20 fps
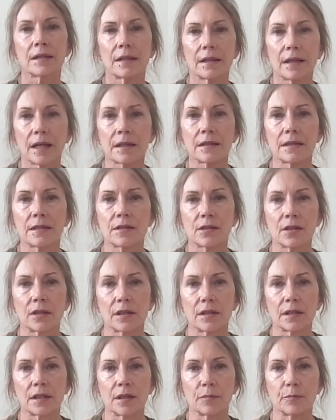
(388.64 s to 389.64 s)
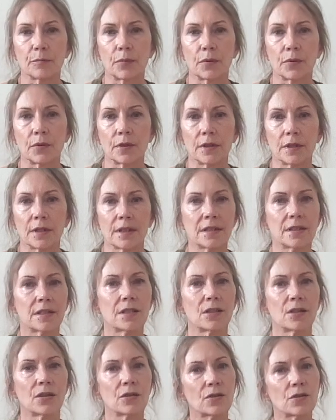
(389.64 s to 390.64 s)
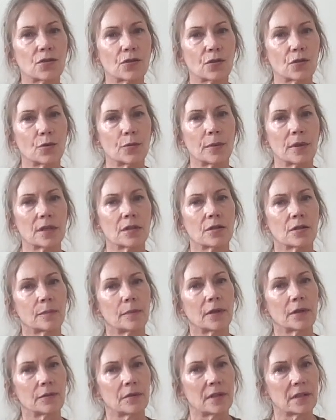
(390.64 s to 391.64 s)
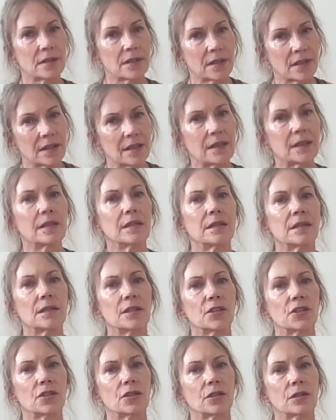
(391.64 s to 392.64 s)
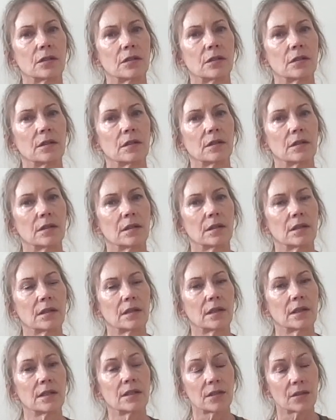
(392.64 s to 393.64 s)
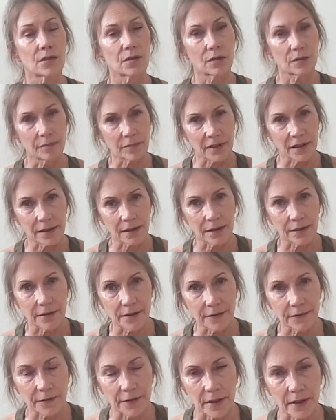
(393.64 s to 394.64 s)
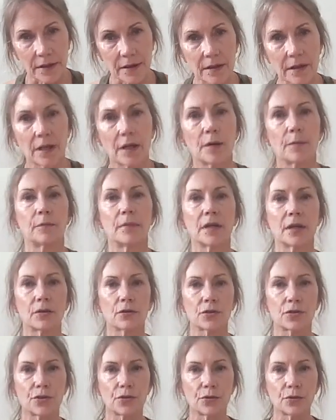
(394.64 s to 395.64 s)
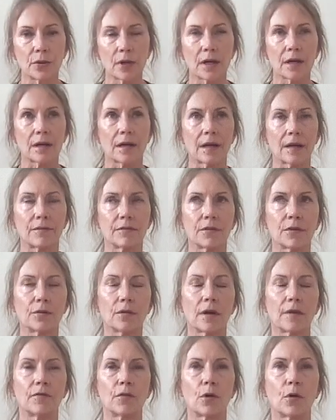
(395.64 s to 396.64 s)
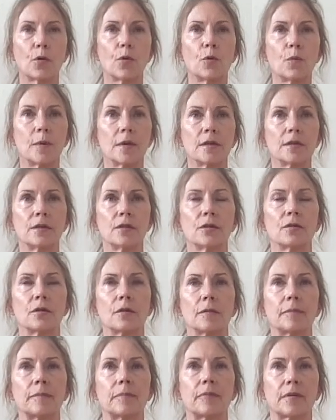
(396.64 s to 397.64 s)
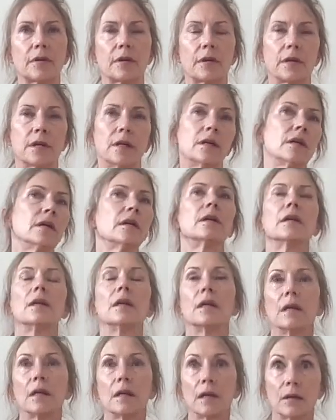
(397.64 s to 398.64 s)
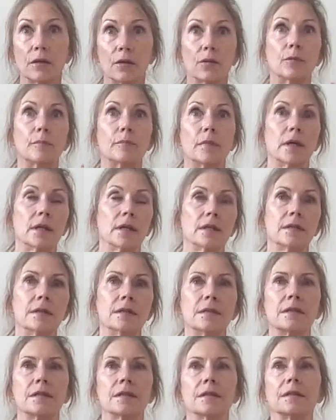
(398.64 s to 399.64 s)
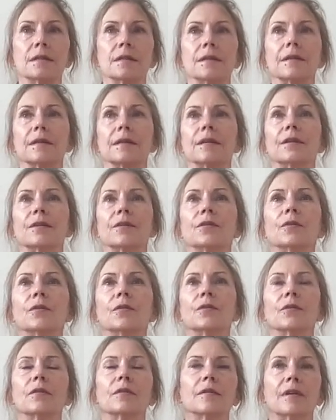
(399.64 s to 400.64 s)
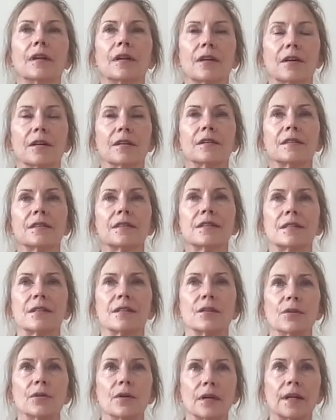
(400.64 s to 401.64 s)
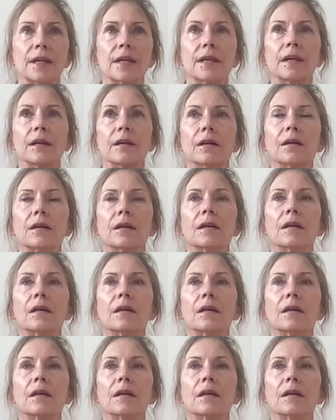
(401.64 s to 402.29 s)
that starting point is not so much about this ignition. It's completely different, because you have opened your prana, your mind, your lungs. You are here